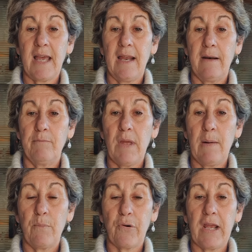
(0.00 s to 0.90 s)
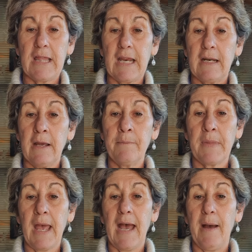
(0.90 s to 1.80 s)
in breathing
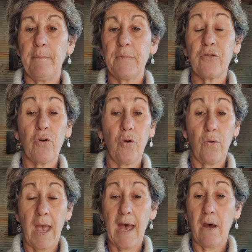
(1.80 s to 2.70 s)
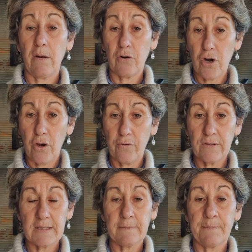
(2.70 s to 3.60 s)
through our
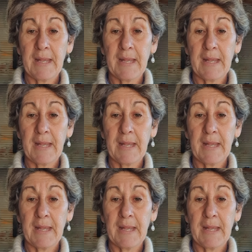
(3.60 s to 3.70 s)
nose.